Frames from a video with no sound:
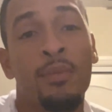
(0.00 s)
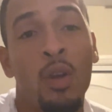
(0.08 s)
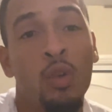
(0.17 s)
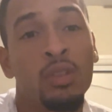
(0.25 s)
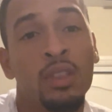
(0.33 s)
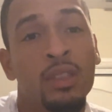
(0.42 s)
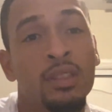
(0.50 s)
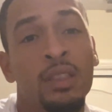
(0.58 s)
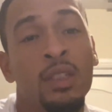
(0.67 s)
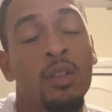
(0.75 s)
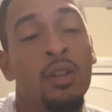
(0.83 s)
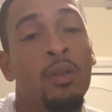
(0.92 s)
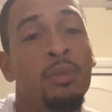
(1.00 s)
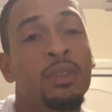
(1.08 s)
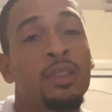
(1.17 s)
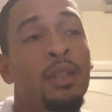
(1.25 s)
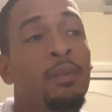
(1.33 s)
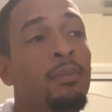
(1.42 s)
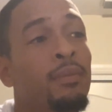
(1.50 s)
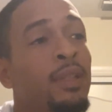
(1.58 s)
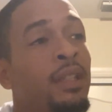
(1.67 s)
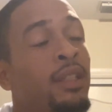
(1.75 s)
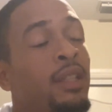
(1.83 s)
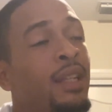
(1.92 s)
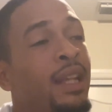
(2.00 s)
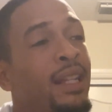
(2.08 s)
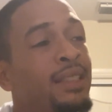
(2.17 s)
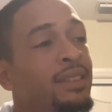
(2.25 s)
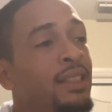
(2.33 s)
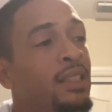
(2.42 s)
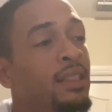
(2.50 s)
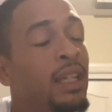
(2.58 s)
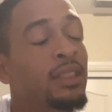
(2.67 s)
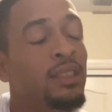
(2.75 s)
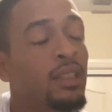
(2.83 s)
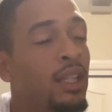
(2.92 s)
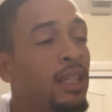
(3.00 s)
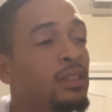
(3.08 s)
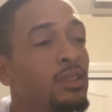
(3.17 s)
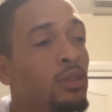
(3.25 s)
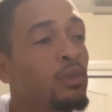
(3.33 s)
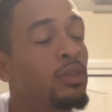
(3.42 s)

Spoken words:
Ocean Casino opens up in Atlantic City as a Class 2.